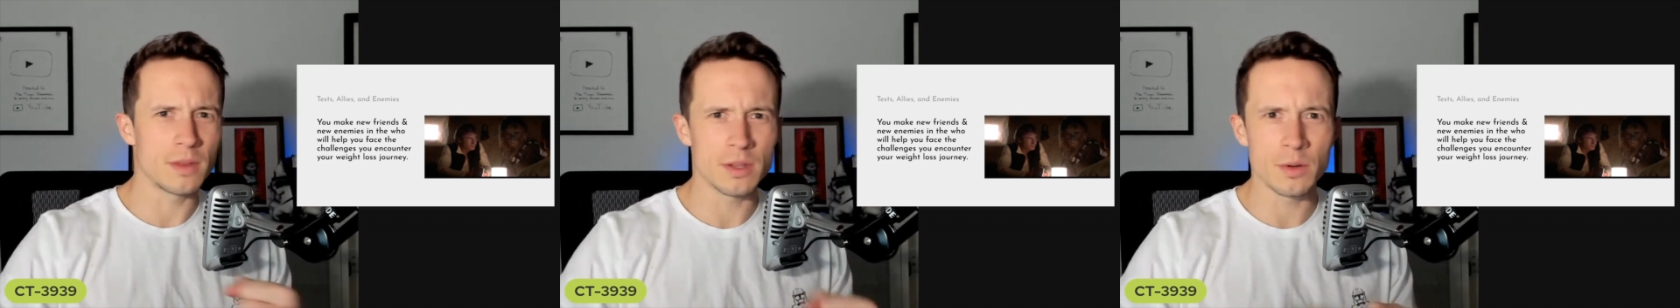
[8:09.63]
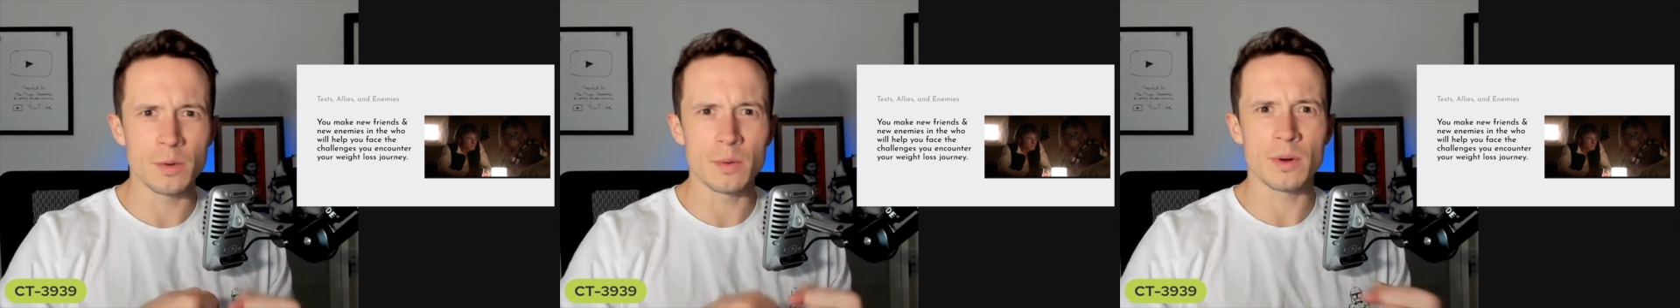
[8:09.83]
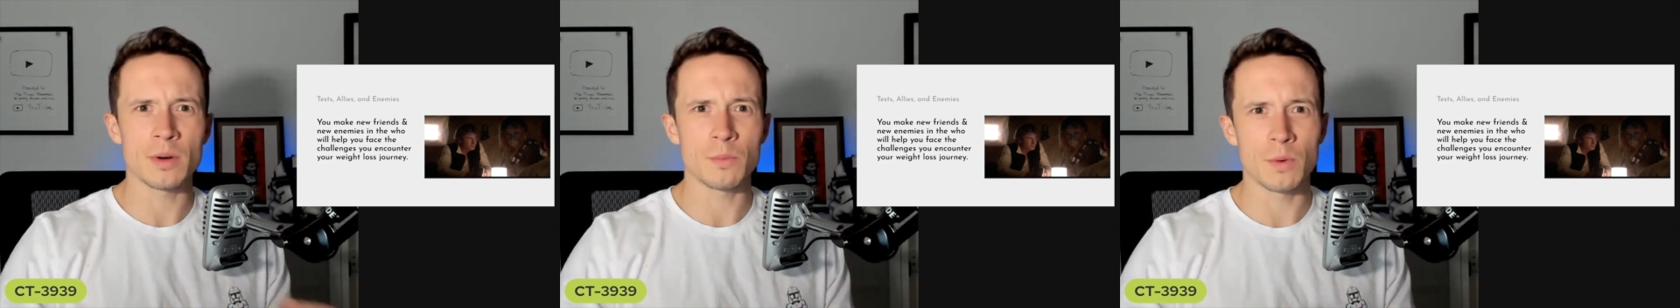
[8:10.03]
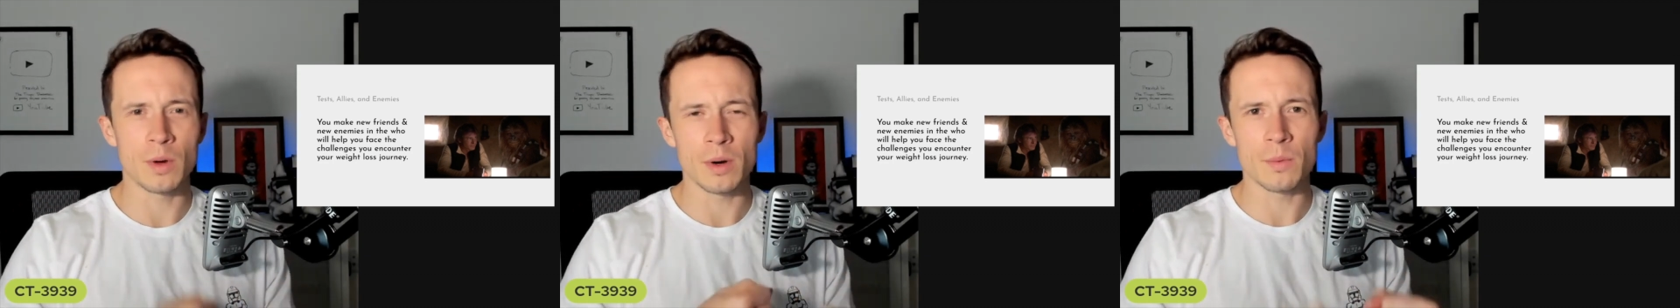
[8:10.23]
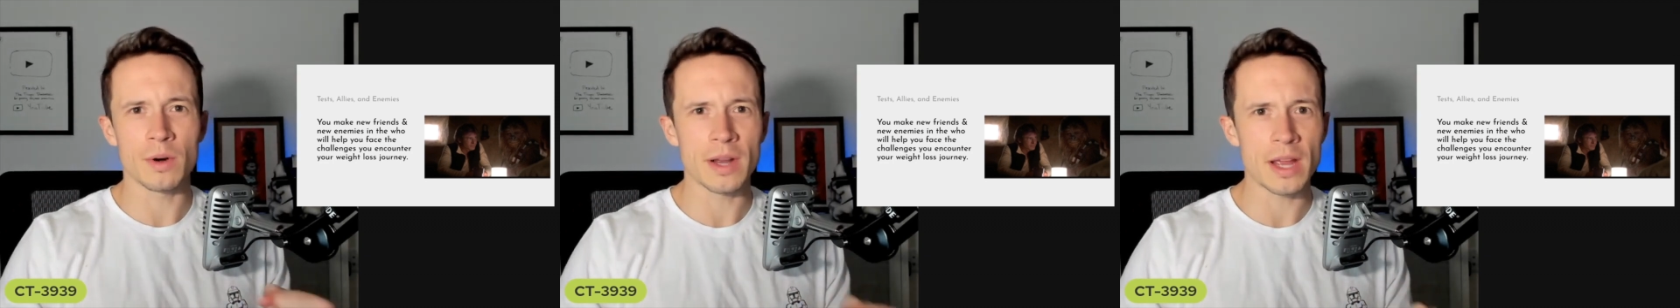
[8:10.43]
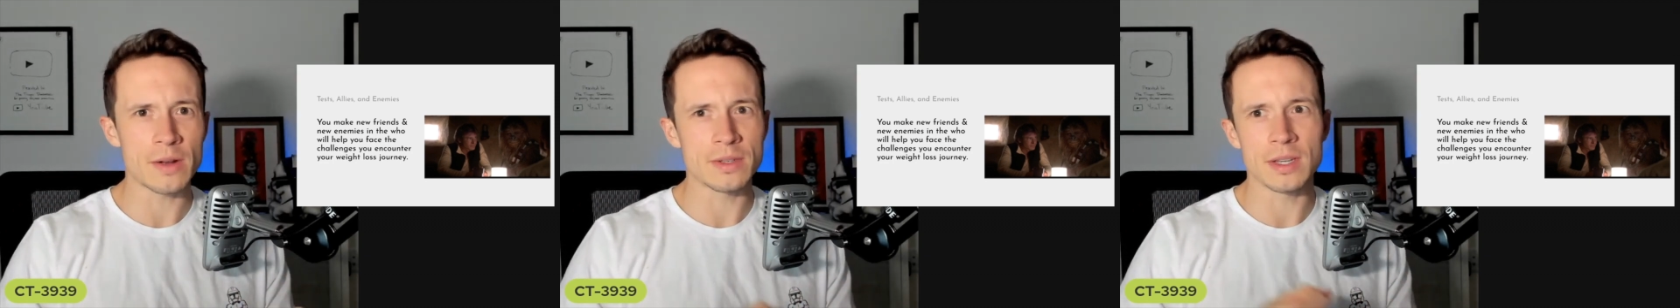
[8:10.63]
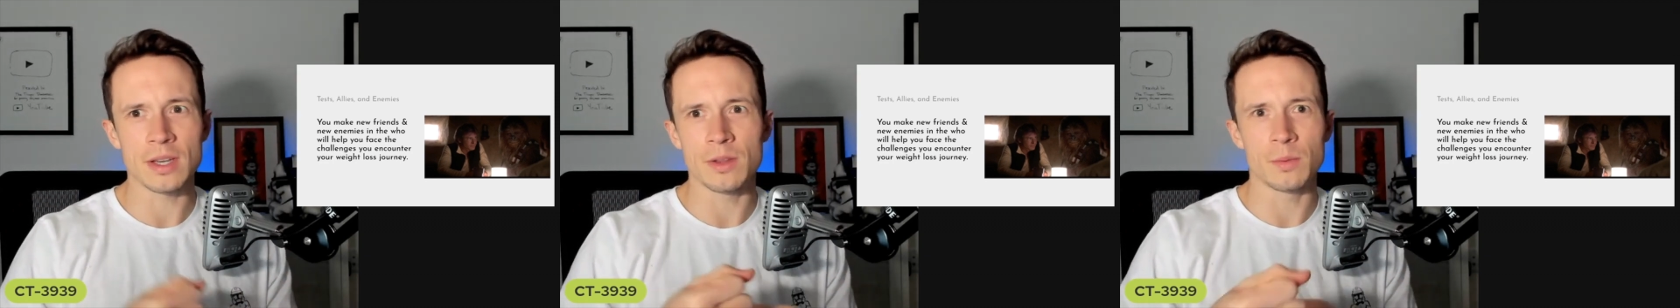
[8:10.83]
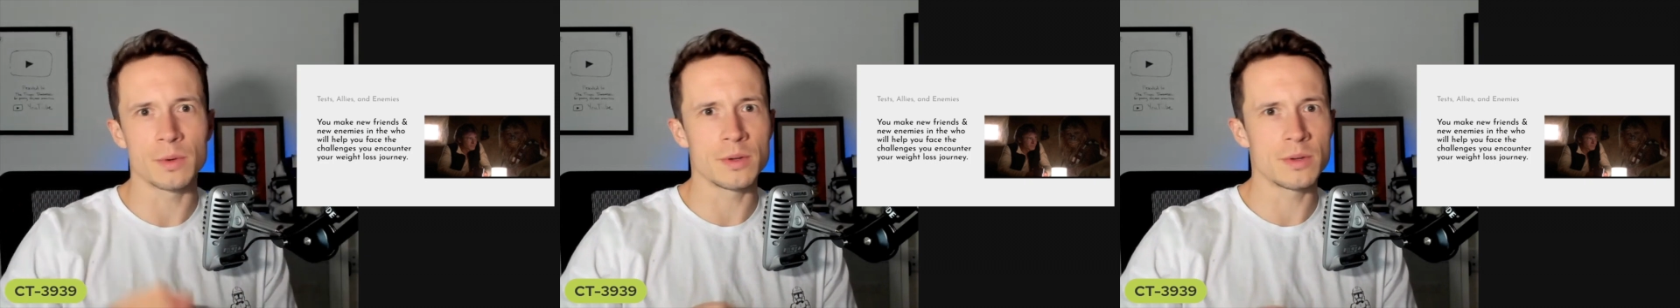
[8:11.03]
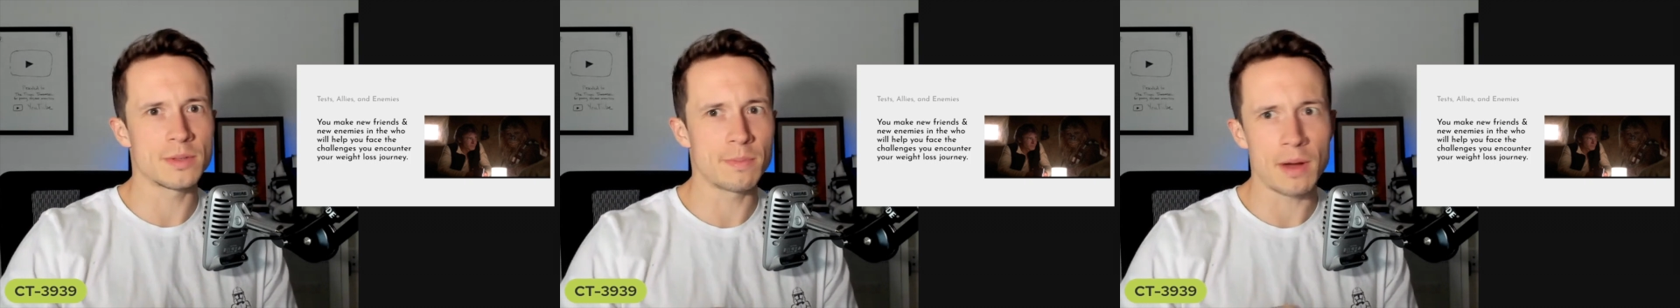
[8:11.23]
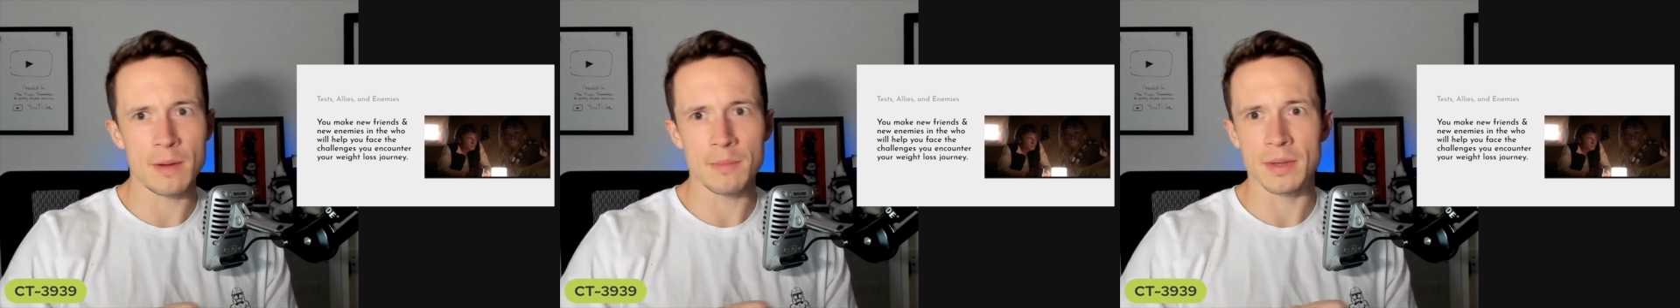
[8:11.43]
You know, want to work out together? Will you
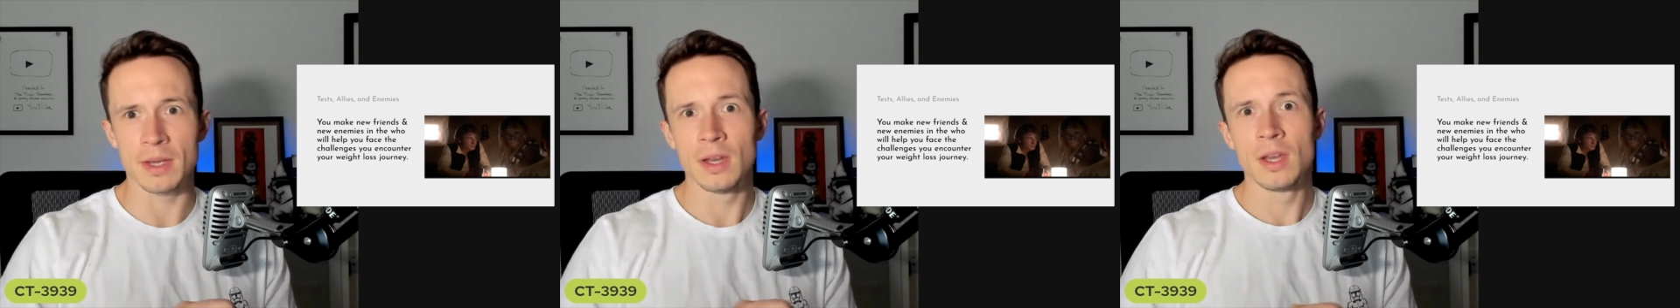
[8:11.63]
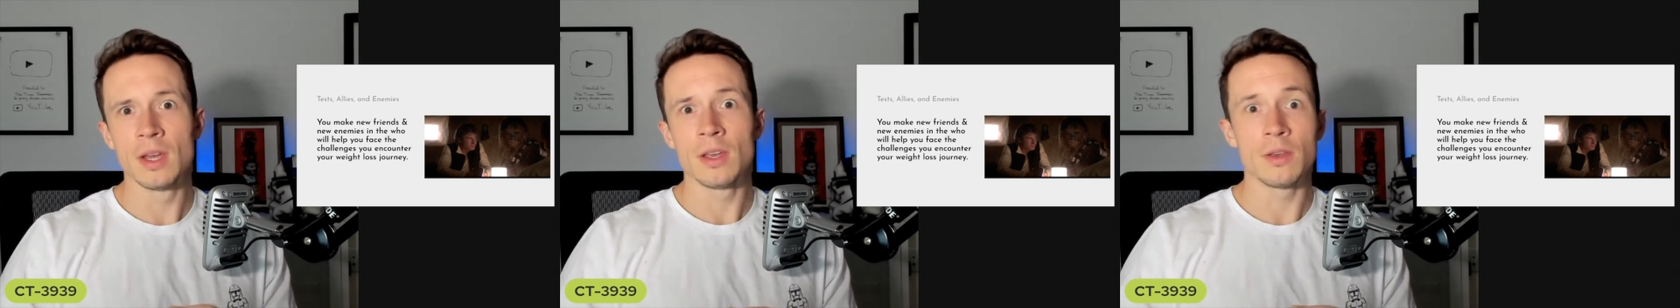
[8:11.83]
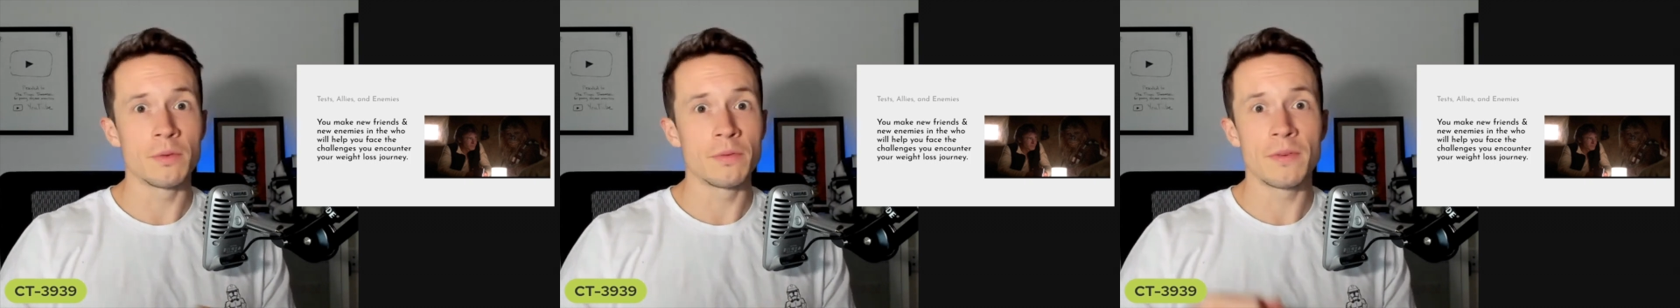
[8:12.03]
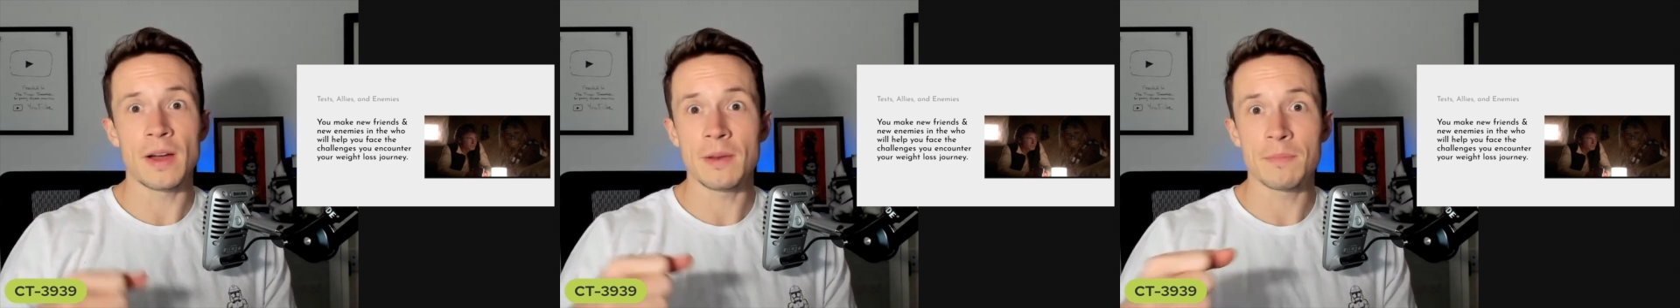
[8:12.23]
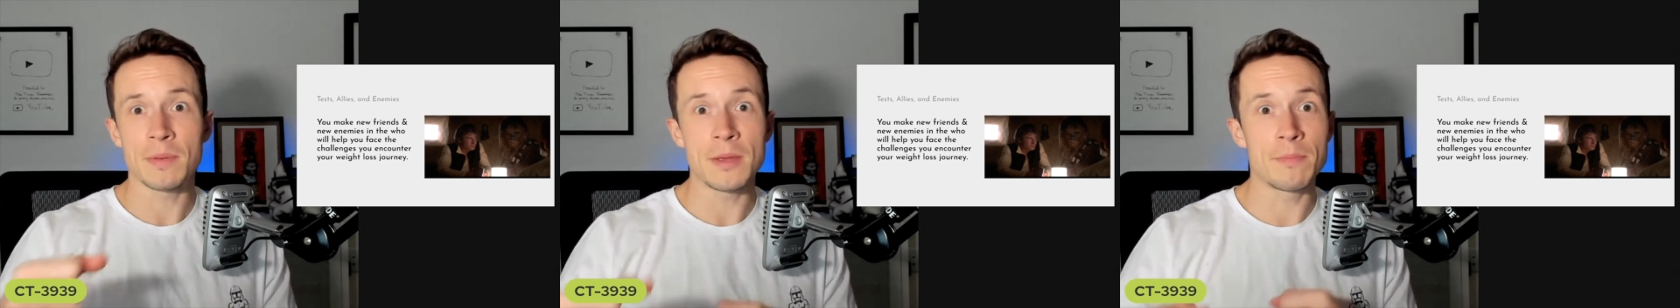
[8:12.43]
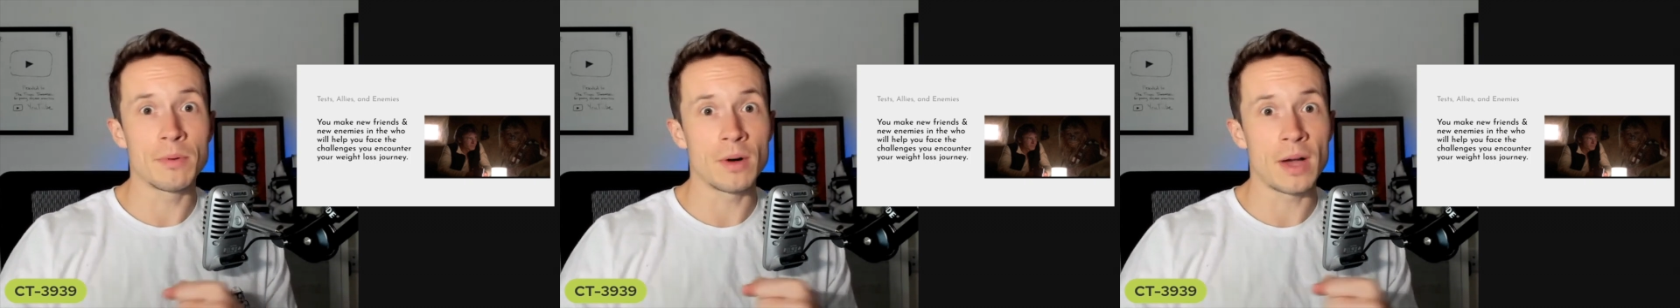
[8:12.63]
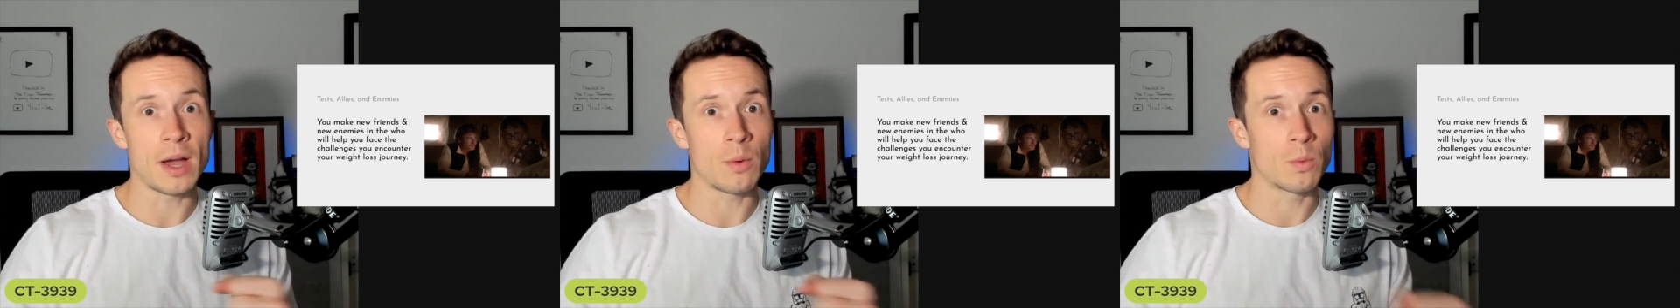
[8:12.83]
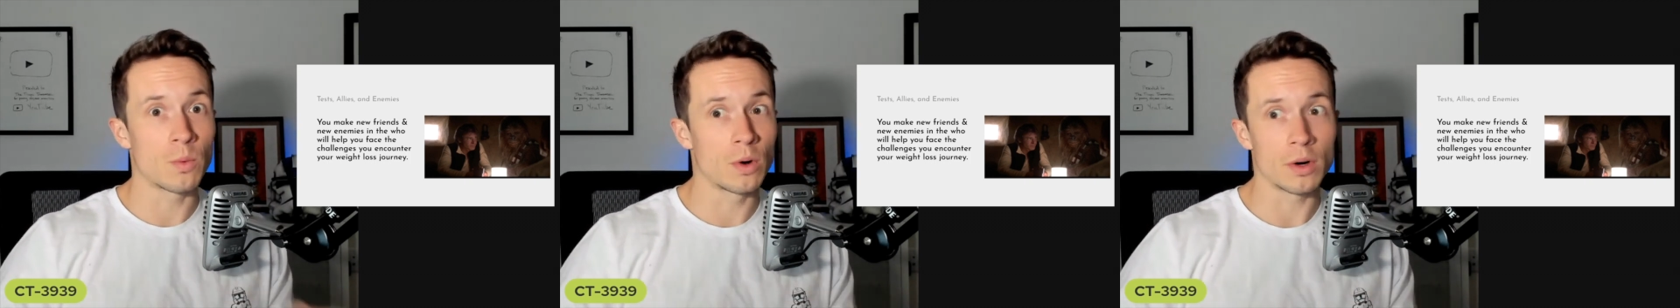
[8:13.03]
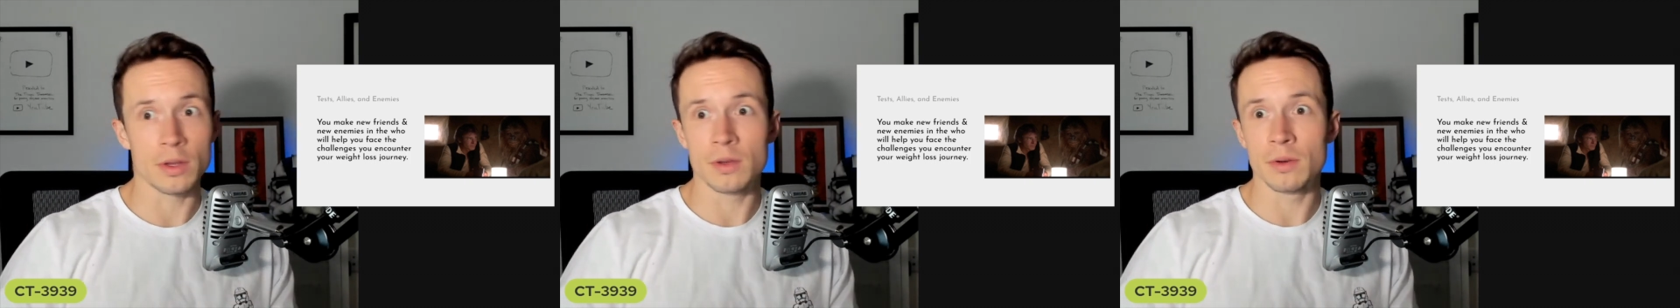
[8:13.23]
spot me? You'll find people at work.